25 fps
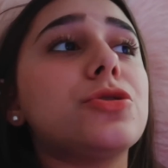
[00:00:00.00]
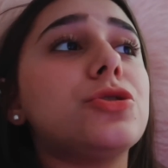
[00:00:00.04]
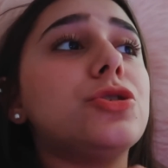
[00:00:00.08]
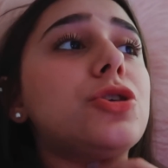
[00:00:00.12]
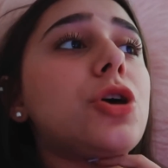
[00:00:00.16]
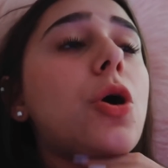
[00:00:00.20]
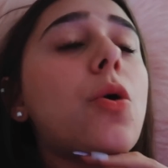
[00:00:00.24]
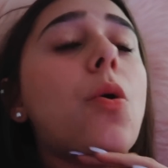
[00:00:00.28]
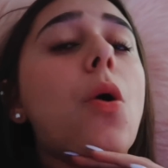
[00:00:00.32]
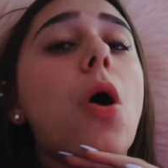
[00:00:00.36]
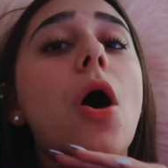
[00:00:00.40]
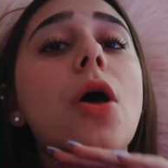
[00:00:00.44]

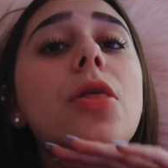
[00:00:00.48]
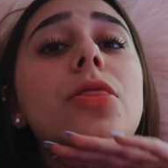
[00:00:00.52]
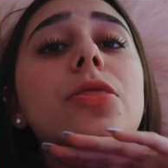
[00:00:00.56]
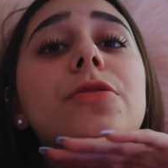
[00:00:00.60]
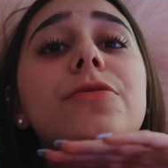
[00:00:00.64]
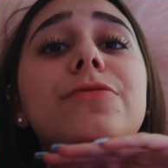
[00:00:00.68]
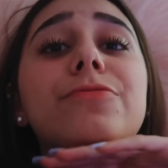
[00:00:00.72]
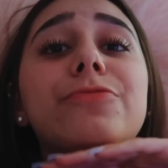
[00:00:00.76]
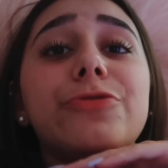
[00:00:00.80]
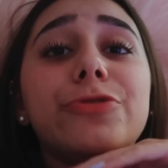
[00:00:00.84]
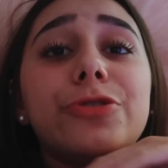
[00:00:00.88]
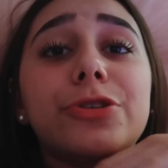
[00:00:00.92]
So on
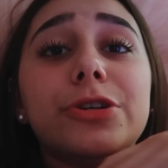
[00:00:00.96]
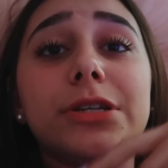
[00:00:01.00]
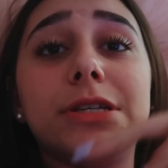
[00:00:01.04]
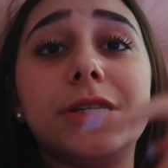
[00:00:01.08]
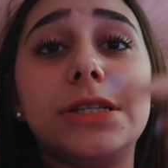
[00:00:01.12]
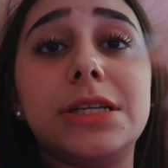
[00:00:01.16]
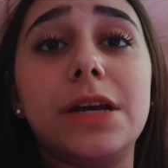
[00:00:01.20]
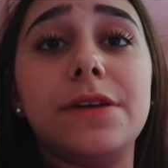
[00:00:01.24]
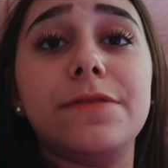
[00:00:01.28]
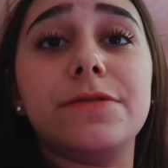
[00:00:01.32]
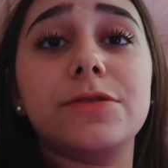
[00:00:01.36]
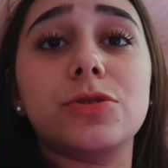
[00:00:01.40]
the
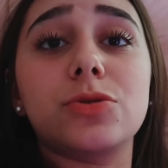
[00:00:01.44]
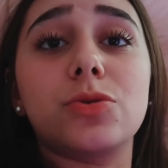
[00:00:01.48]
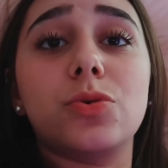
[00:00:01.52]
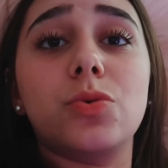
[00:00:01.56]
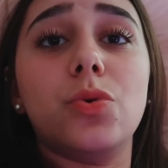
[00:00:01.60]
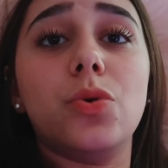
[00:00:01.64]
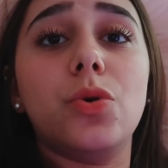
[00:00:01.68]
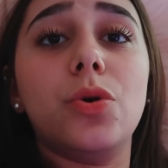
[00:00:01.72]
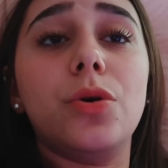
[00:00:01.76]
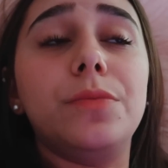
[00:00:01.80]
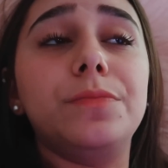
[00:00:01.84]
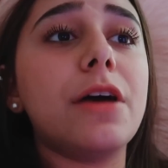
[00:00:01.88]
first day of
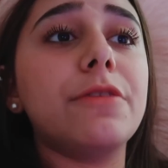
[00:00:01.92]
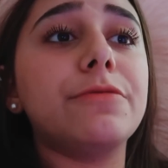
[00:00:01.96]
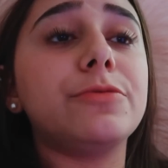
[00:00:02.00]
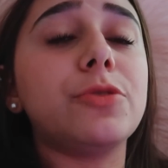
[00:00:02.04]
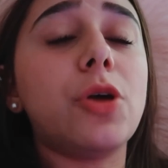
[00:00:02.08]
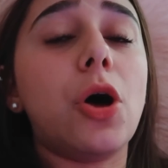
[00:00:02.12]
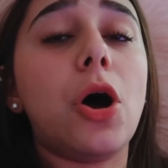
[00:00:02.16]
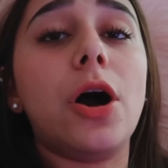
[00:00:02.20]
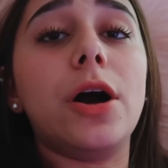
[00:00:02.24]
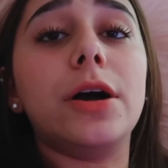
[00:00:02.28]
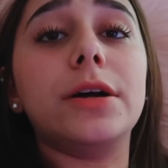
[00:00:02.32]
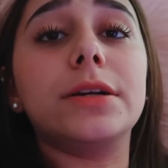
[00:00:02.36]
school, I
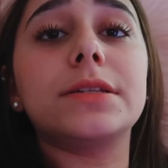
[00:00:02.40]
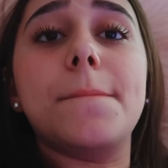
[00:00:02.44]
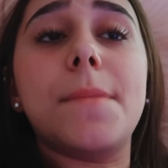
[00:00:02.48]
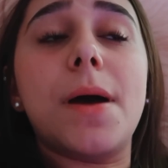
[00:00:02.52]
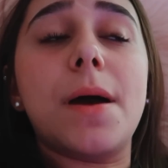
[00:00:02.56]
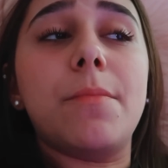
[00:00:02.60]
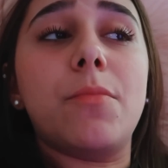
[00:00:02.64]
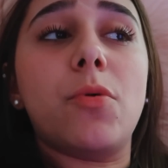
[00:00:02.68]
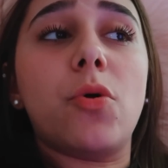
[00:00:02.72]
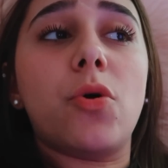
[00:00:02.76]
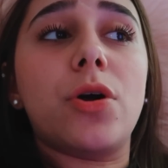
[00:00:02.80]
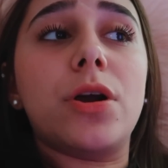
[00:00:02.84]
vlogged
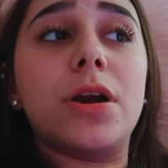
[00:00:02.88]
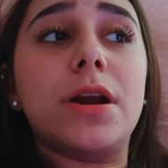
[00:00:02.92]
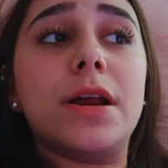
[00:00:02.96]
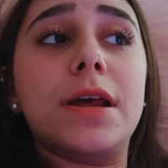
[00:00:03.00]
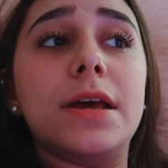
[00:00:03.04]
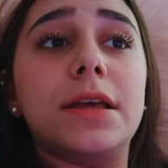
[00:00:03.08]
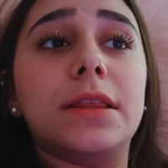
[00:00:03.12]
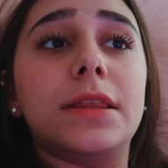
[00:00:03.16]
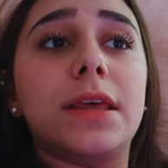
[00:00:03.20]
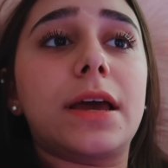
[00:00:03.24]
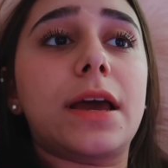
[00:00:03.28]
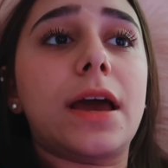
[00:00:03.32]
my
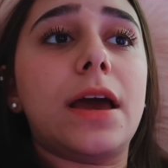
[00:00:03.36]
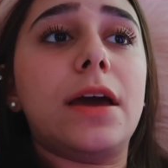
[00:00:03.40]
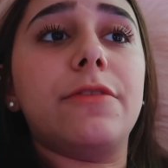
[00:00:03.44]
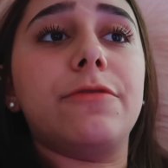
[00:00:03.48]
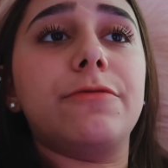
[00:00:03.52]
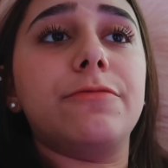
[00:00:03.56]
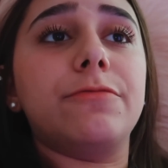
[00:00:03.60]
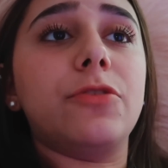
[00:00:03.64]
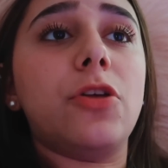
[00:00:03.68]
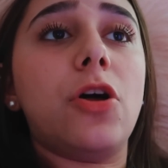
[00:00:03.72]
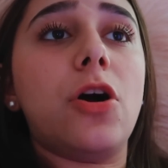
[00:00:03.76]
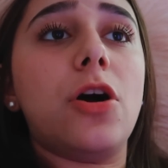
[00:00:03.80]
morning, like I
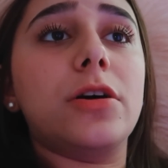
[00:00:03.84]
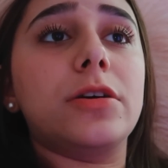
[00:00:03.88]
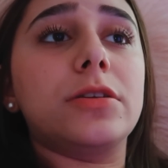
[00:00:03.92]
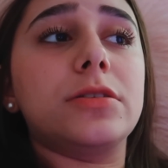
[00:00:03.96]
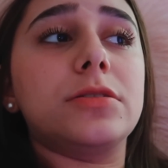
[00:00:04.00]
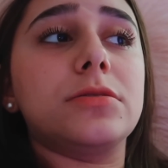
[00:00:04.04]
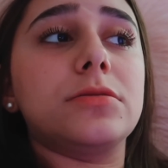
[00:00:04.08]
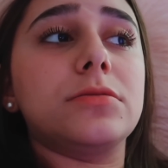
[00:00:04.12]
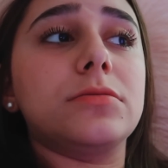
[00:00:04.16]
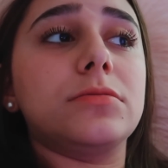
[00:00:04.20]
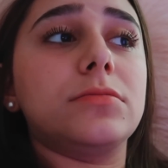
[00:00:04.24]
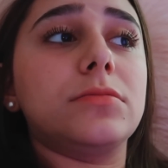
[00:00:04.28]

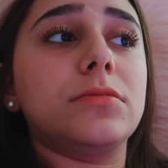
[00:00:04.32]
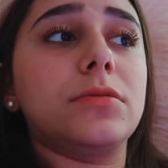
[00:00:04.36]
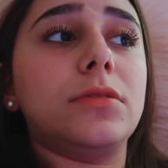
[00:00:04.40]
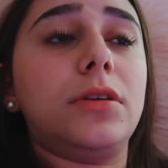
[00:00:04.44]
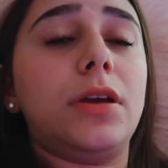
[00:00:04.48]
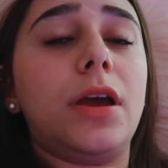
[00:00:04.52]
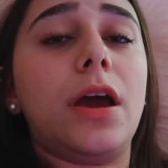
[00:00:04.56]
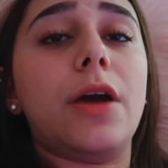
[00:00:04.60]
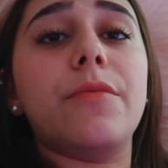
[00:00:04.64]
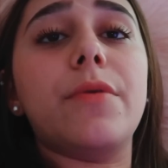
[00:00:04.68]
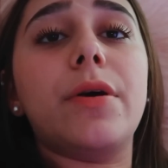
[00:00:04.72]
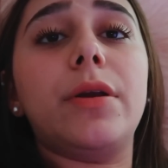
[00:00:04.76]
vlogged the
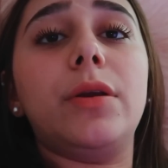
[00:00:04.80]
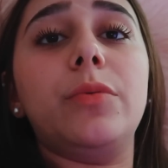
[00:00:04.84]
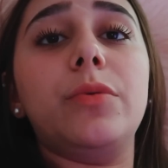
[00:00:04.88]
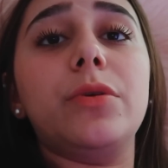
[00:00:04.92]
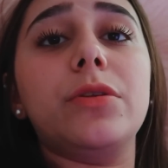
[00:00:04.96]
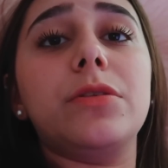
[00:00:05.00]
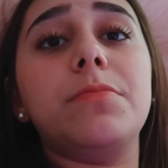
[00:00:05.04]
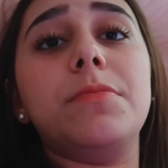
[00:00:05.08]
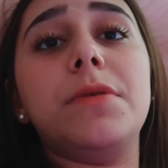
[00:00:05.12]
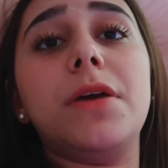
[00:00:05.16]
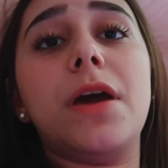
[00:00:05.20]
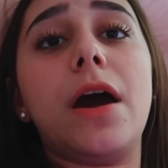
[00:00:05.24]
get ready
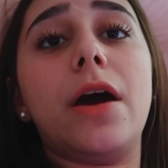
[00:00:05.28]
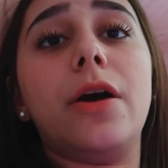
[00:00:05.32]
with me.